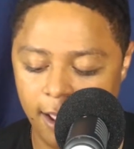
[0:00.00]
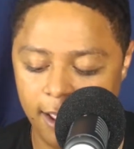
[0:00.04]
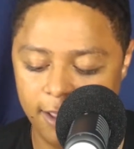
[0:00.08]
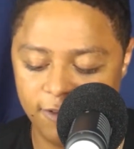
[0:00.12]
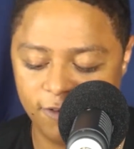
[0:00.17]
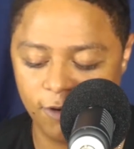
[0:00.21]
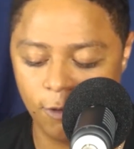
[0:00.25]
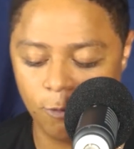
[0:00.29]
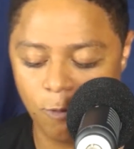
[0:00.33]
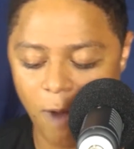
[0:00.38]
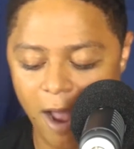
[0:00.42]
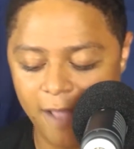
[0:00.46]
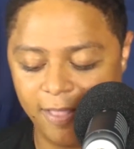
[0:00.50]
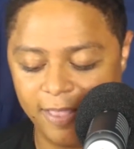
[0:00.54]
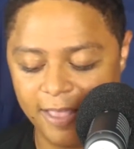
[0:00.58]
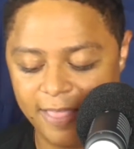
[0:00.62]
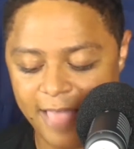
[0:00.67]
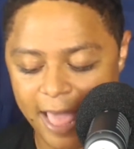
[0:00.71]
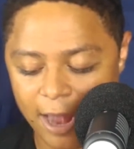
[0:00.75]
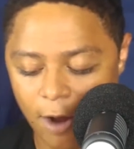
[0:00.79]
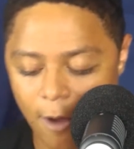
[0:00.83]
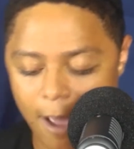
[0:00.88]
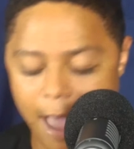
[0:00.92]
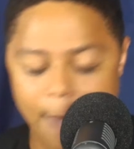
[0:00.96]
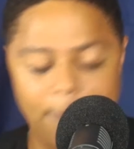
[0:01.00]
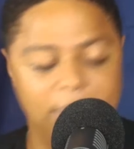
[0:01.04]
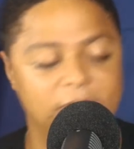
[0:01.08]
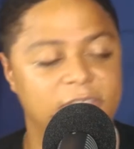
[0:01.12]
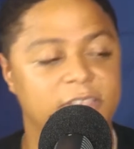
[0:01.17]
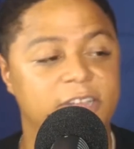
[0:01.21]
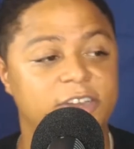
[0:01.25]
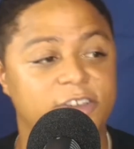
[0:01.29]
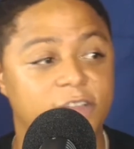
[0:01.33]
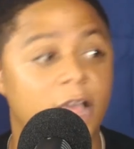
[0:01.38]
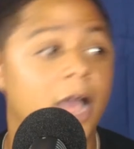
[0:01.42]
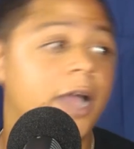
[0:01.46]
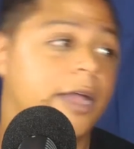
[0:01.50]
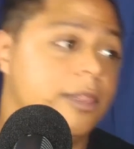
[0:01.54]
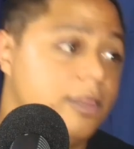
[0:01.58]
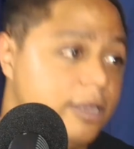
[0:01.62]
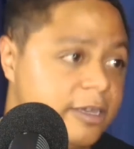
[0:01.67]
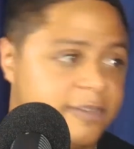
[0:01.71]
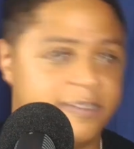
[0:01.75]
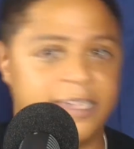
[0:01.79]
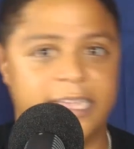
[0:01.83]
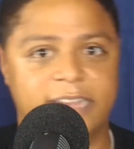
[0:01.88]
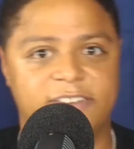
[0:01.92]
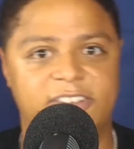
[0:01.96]
So right then that all happens, and then Duck
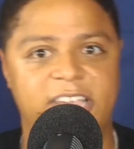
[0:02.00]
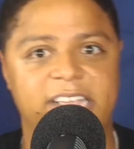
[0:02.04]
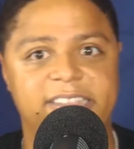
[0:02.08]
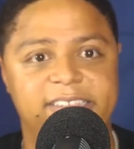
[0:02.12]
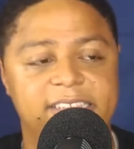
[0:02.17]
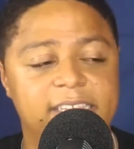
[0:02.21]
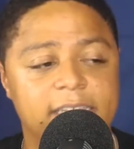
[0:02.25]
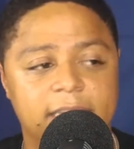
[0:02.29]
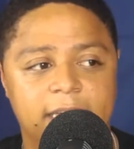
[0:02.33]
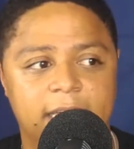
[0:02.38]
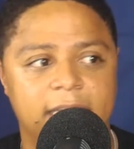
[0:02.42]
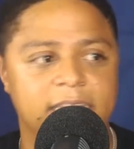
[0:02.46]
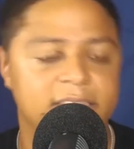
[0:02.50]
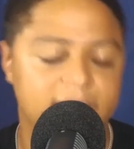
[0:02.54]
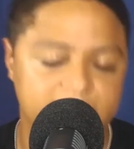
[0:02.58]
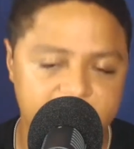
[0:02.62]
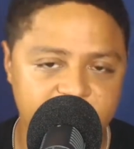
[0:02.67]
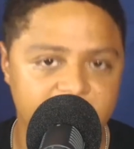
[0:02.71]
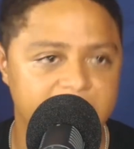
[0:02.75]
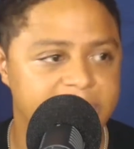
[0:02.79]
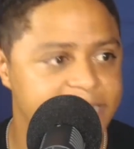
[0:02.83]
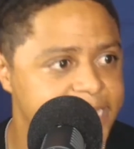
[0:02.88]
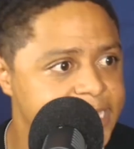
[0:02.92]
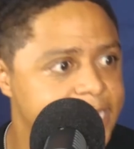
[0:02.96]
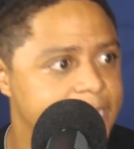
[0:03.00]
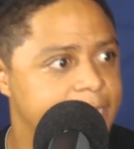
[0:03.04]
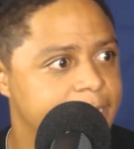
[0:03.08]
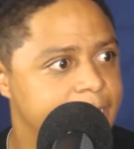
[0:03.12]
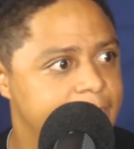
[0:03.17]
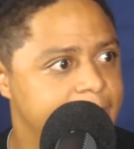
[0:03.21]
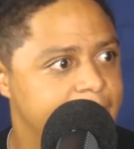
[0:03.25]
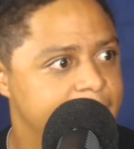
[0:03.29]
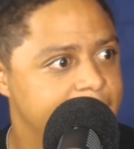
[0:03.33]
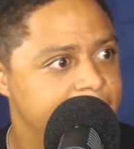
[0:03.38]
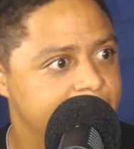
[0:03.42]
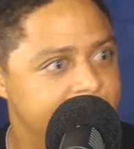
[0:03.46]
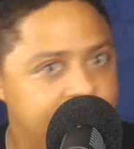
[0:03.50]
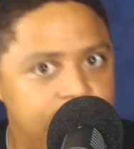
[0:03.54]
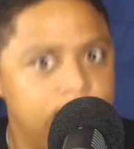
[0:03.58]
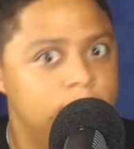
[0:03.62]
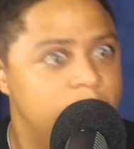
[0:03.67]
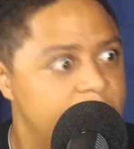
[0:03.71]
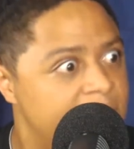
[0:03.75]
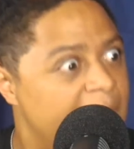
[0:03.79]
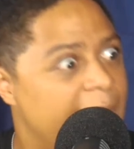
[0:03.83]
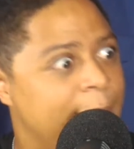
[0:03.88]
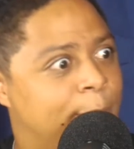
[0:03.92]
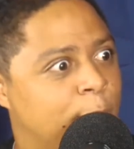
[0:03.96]
looks at JT again. He's like, JT, let's do
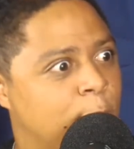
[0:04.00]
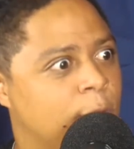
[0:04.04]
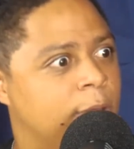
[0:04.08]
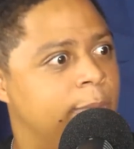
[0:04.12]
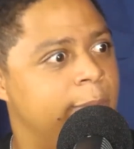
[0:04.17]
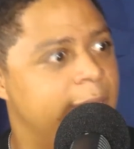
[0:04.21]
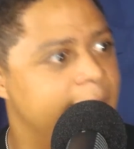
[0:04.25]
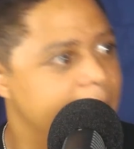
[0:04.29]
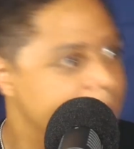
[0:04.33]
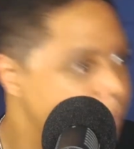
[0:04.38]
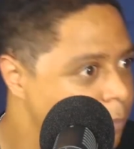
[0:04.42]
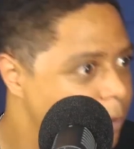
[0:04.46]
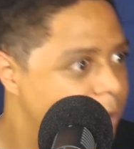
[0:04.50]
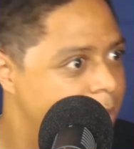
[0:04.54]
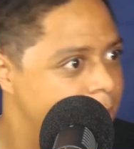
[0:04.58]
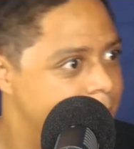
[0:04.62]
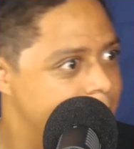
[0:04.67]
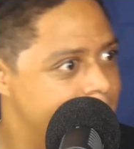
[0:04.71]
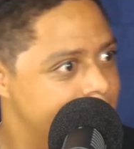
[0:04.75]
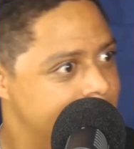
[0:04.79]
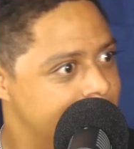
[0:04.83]
Shy Boy, man. Come on.